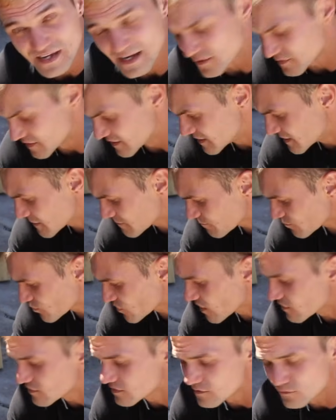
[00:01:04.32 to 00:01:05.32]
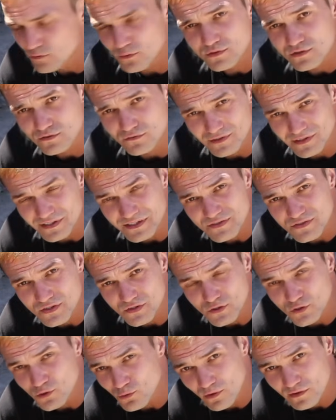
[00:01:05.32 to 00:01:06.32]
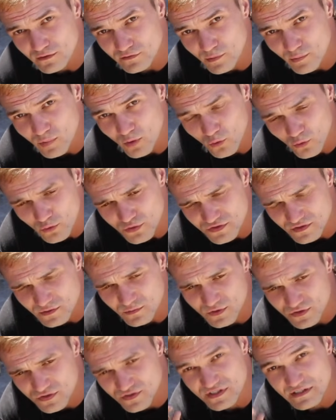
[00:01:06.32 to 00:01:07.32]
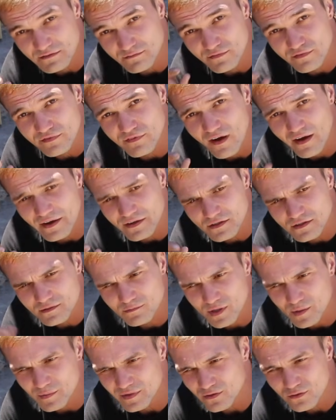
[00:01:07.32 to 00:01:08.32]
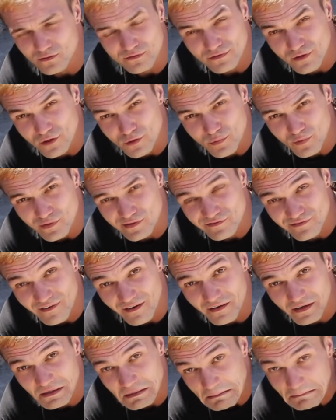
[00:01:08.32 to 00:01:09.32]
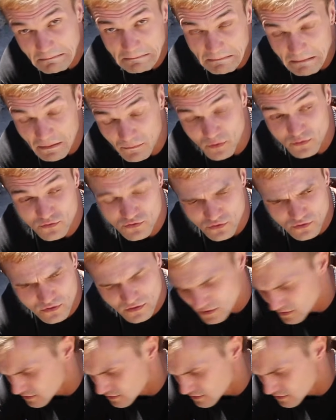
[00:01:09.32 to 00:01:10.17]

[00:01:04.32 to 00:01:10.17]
out there. I think they've also released a new one for porcelain, which is even finer. Might be called Flowpoint Fine, I'm not sure.